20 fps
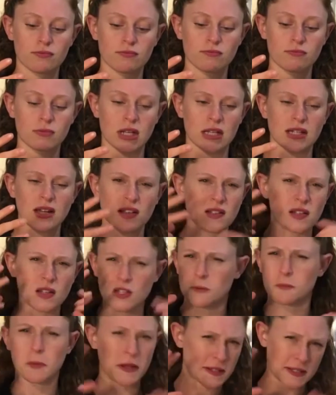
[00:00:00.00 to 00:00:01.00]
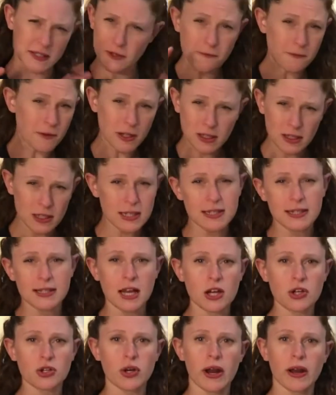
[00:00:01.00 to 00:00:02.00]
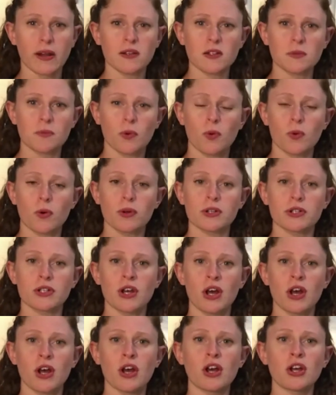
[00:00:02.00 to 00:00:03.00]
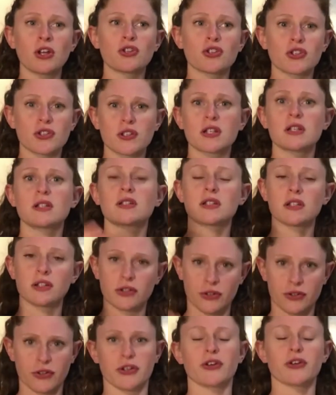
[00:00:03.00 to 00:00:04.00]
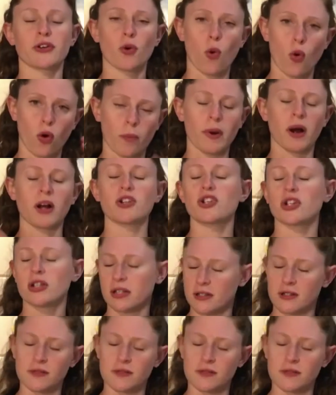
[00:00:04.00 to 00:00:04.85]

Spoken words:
it doesn't specifically say transport, just consider that your core budget is